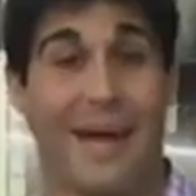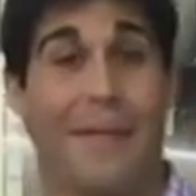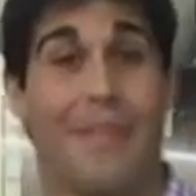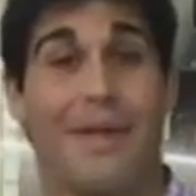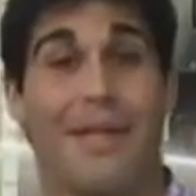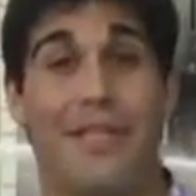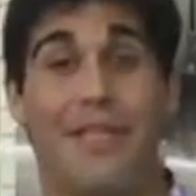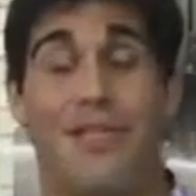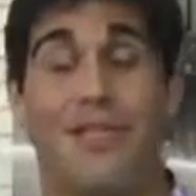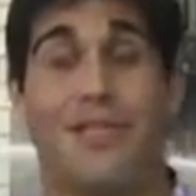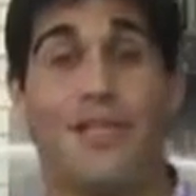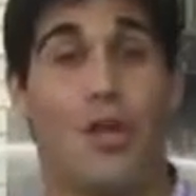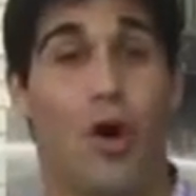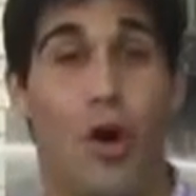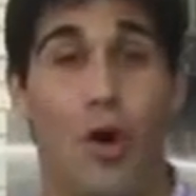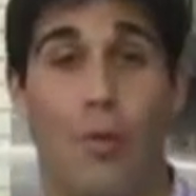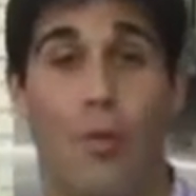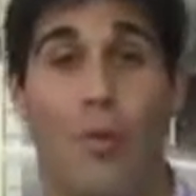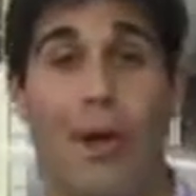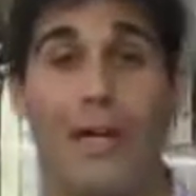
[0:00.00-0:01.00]
Amid so
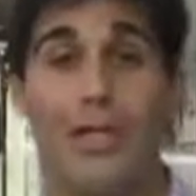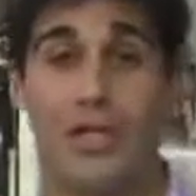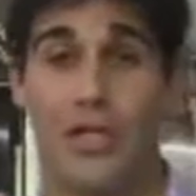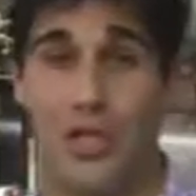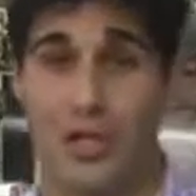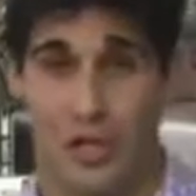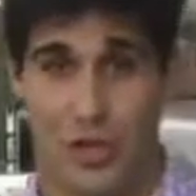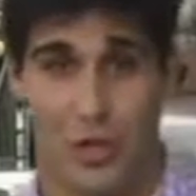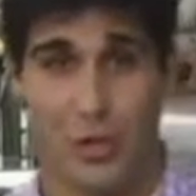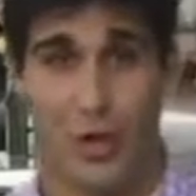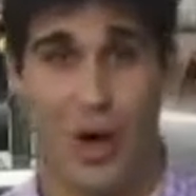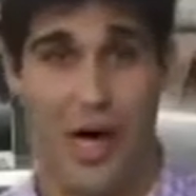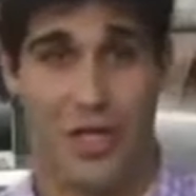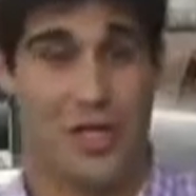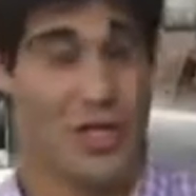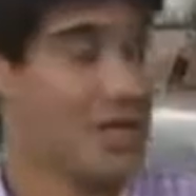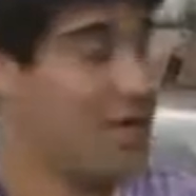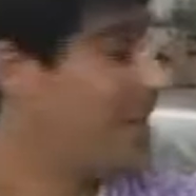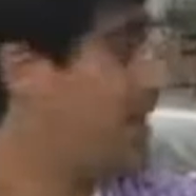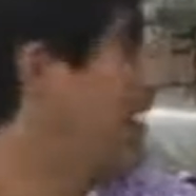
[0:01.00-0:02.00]
much
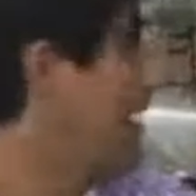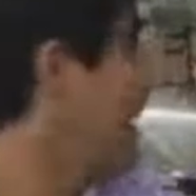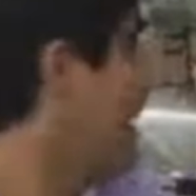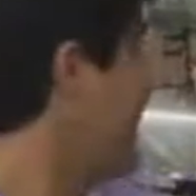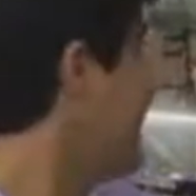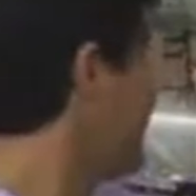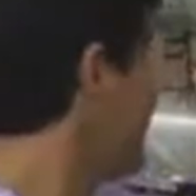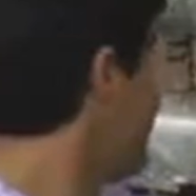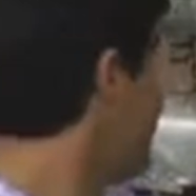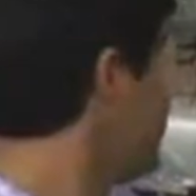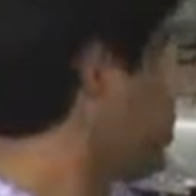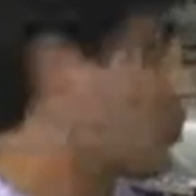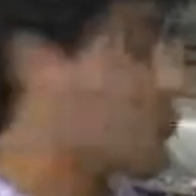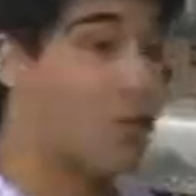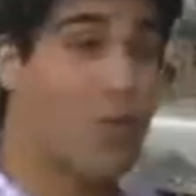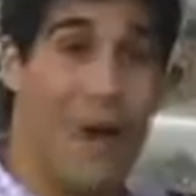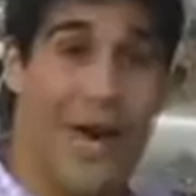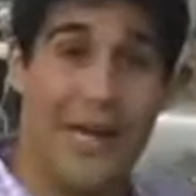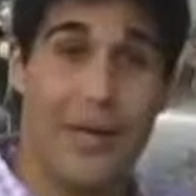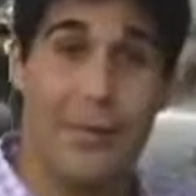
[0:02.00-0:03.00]
destruction, it's
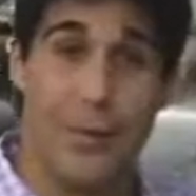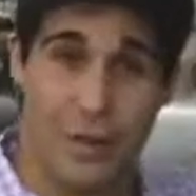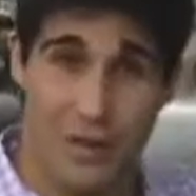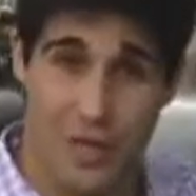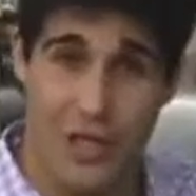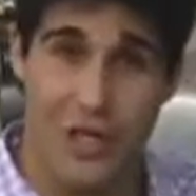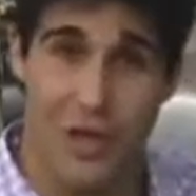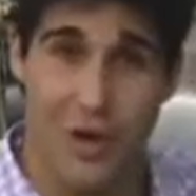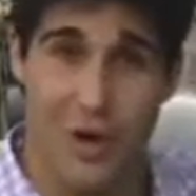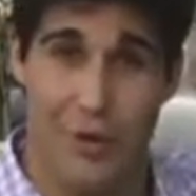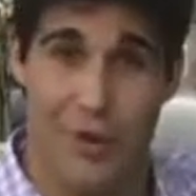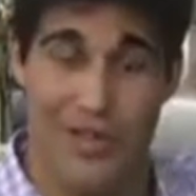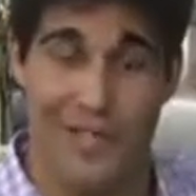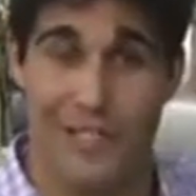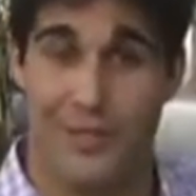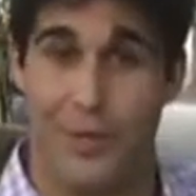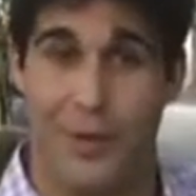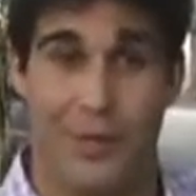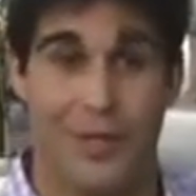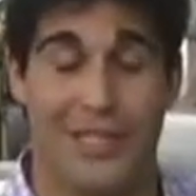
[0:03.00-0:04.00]
incredible to know that this
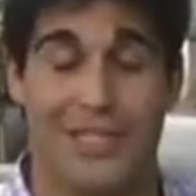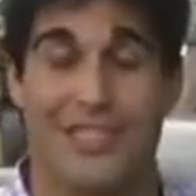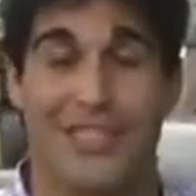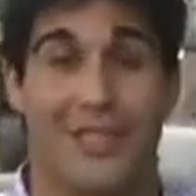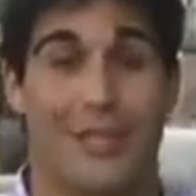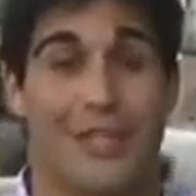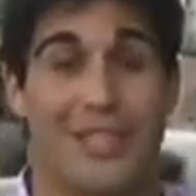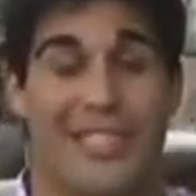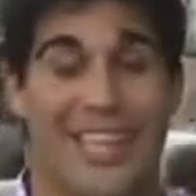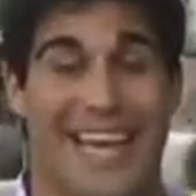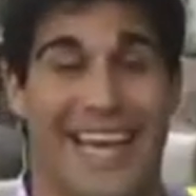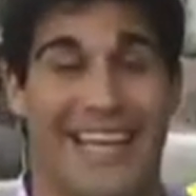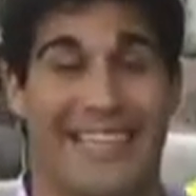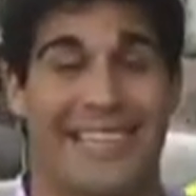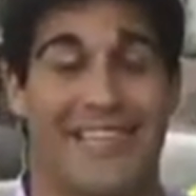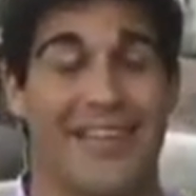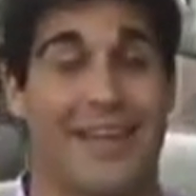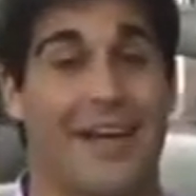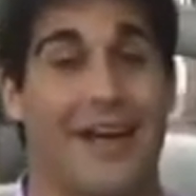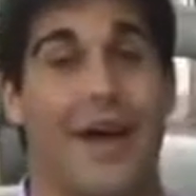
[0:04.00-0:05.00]
building still stands
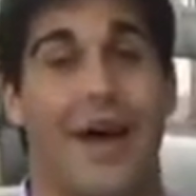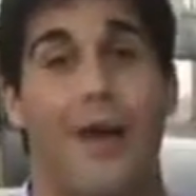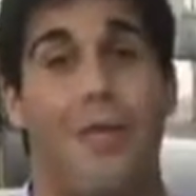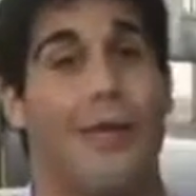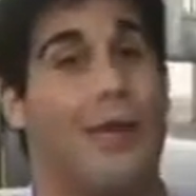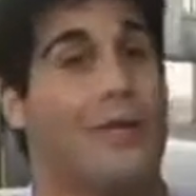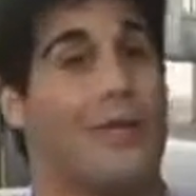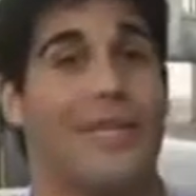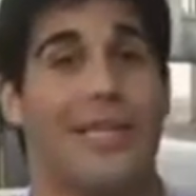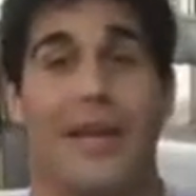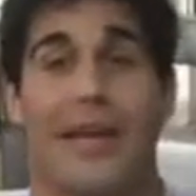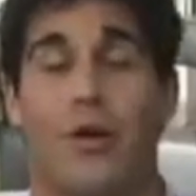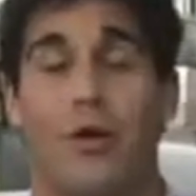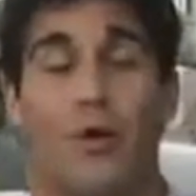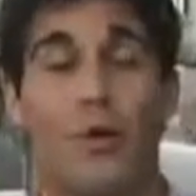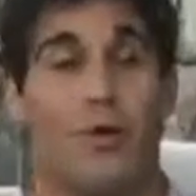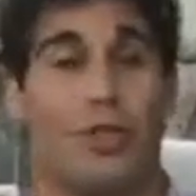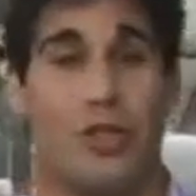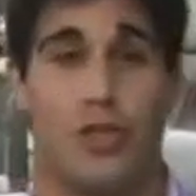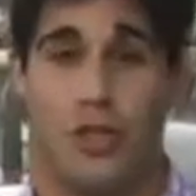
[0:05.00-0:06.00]
a building that
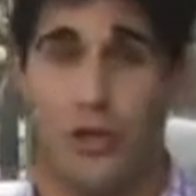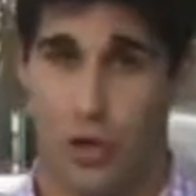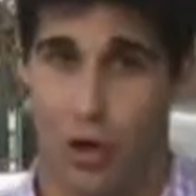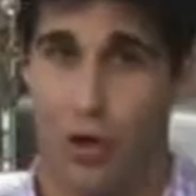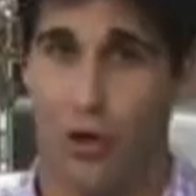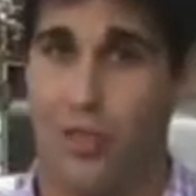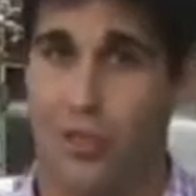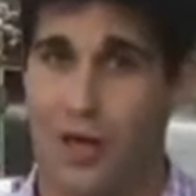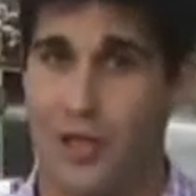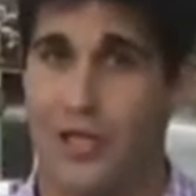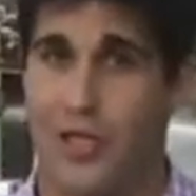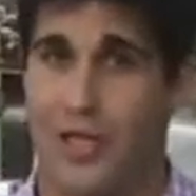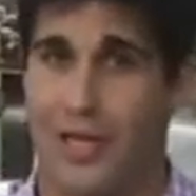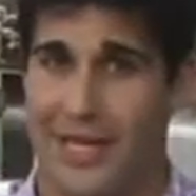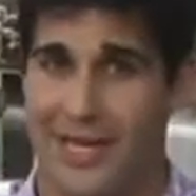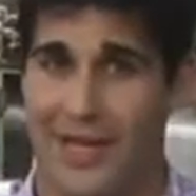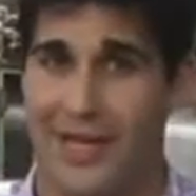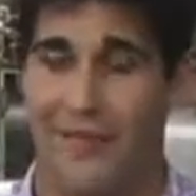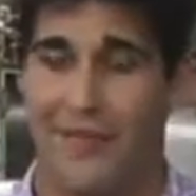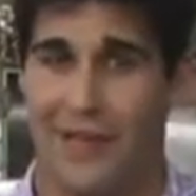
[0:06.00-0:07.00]
holds so much
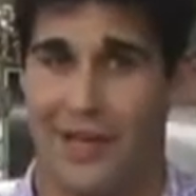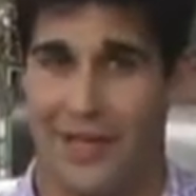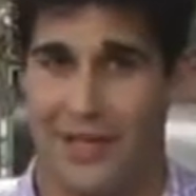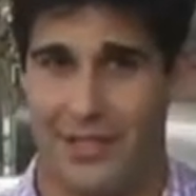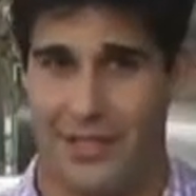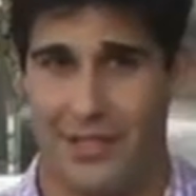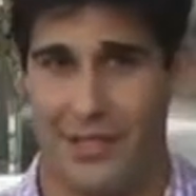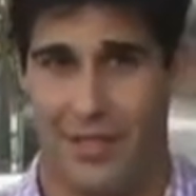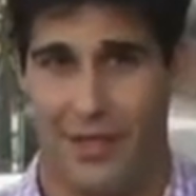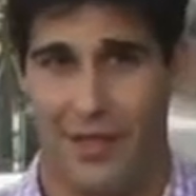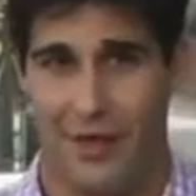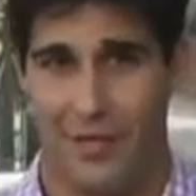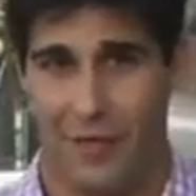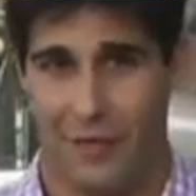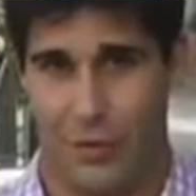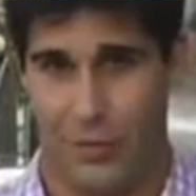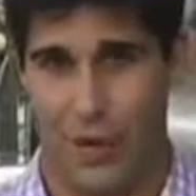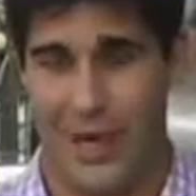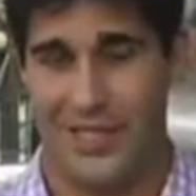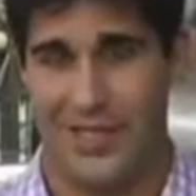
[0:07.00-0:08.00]
significance for the
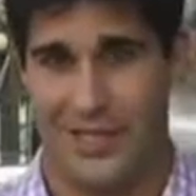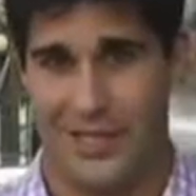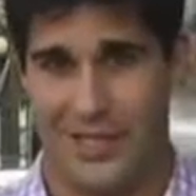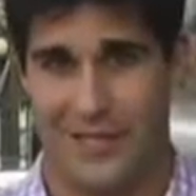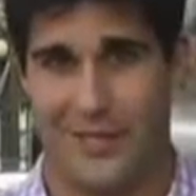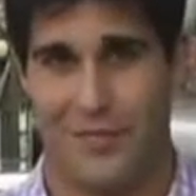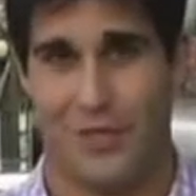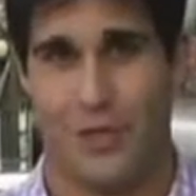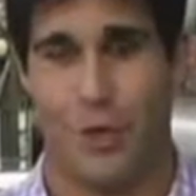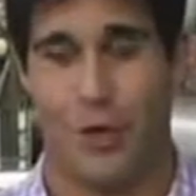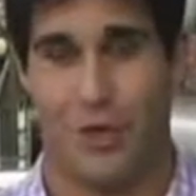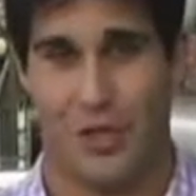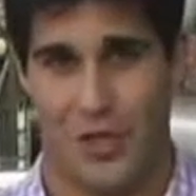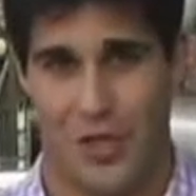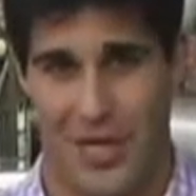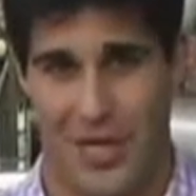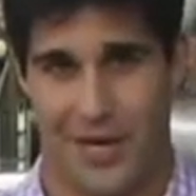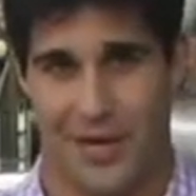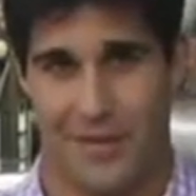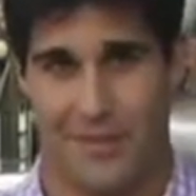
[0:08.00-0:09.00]
residents of
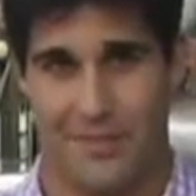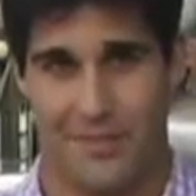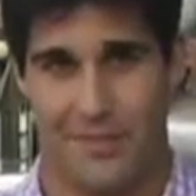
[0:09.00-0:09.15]
Georgetown.